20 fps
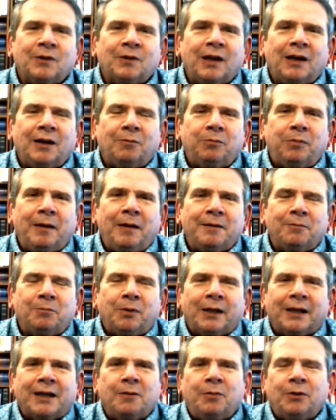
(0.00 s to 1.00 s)
uh,
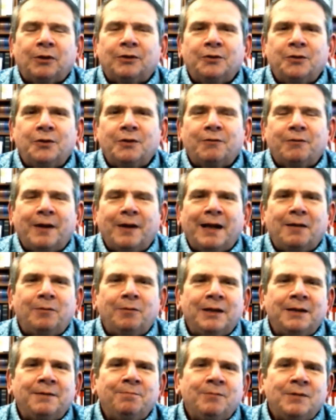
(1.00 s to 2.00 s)
applicable to the
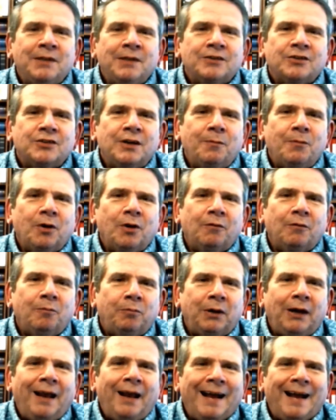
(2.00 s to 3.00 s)
family, some are
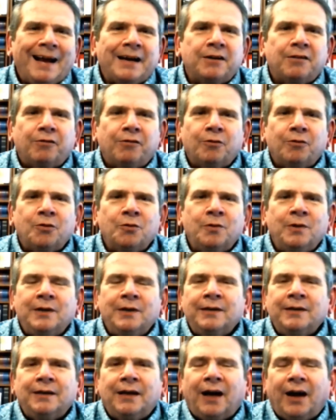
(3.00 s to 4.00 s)
implied through
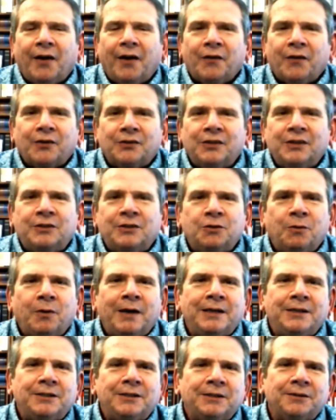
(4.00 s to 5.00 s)
other
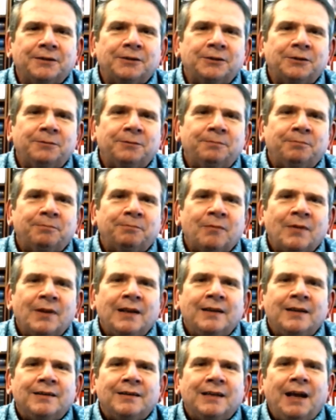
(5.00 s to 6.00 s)
situations.
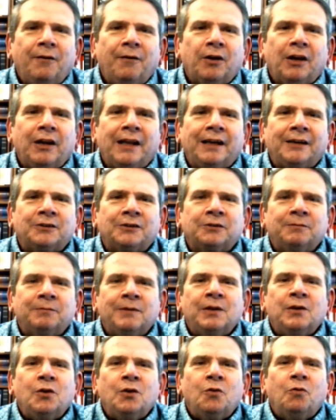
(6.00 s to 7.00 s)
Nevertheless,
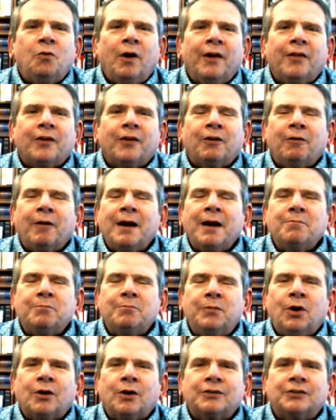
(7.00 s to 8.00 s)
one of the great
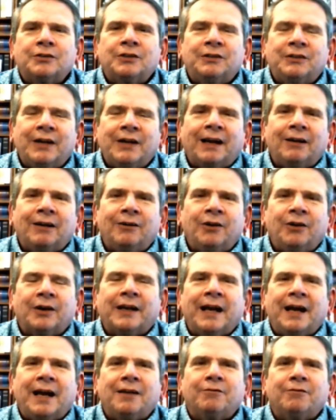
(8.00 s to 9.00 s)
books to take a look
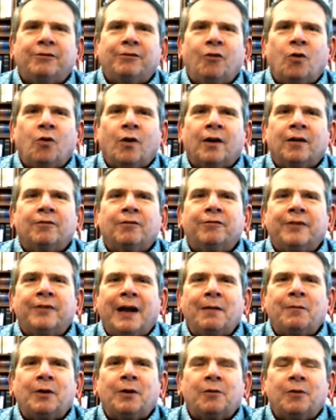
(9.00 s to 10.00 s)
at for
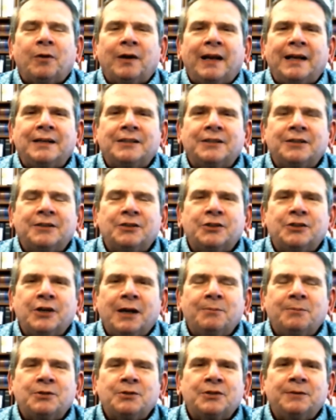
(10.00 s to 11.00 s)
family
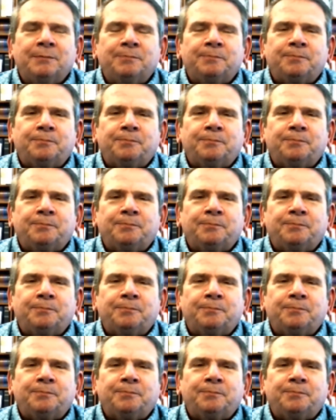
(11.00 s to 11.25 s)
relationships